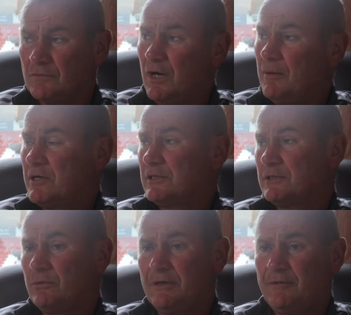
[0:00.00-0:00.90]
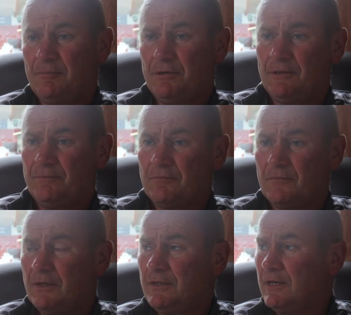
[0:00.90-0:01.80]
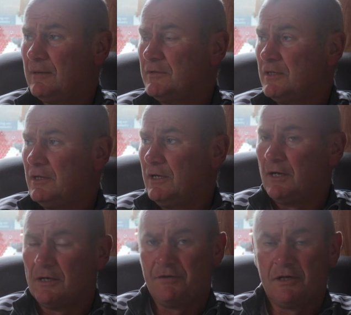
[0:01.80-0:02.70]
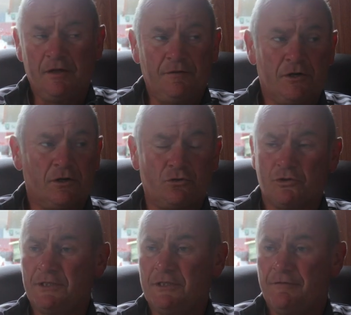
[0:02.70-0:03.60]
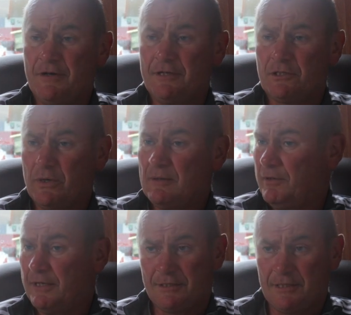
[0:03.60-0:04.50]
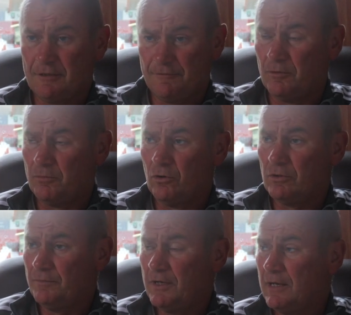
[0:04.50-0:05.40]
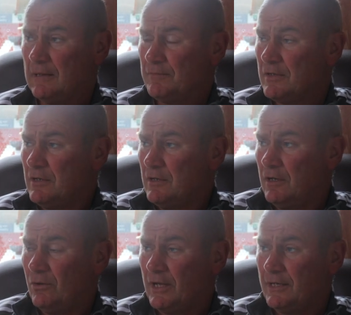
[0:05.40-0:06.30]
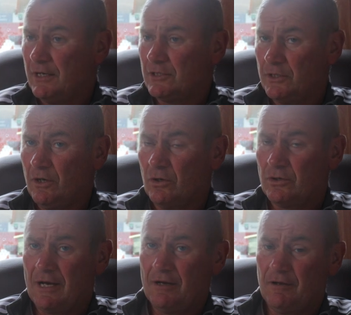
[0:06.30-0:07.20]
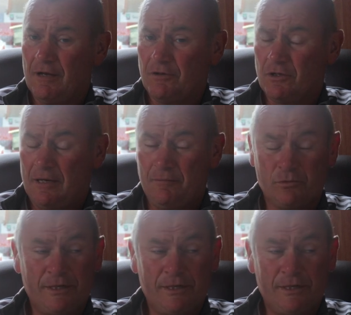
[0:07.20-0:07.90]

No, because that's the way we are playing. And, if you've got to trust in your defenders, we're playing attacking football, so you're all going to have a gamble.